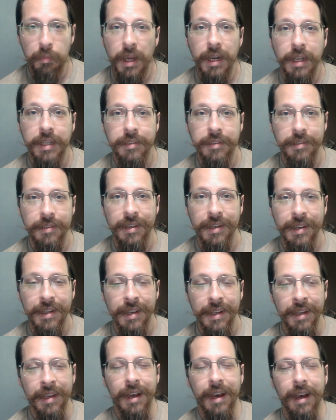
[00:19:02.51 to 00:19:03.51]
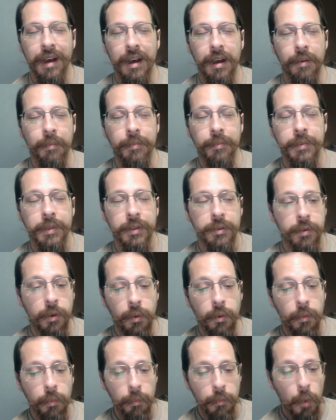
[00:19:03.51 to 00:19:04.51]
buddies. Um
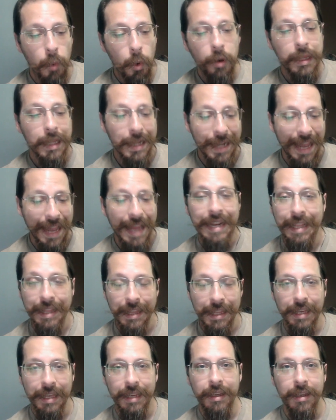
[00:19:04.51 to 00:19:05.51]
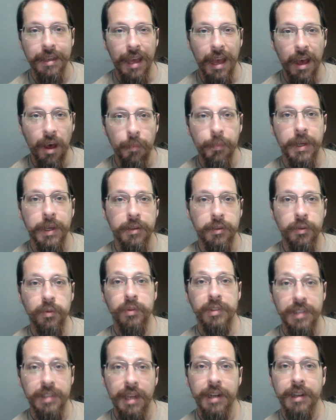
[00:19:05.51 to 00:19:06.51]
so more than anything, helping
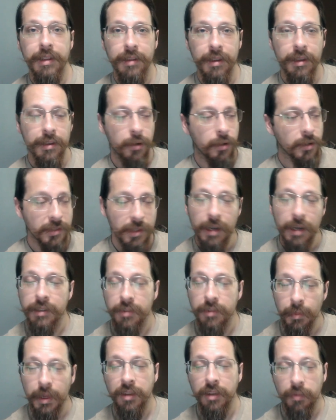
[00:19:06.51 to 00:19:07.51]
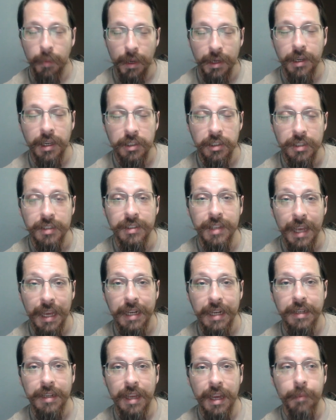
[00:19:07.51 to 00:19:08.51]
to set or setting some expectations
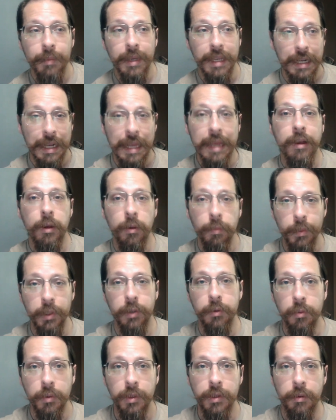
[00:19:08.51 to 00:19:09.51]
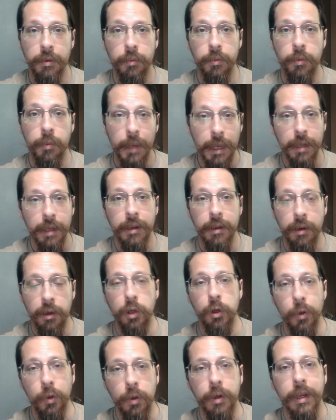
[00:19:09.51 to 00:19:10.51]
ahead of time can help you to remain in
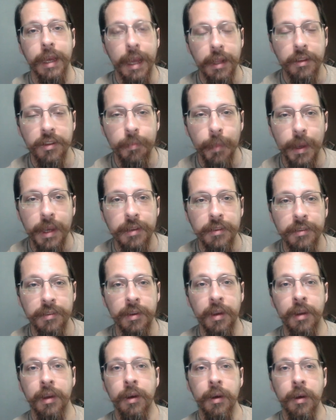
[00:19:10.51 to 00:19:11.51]
a good headspace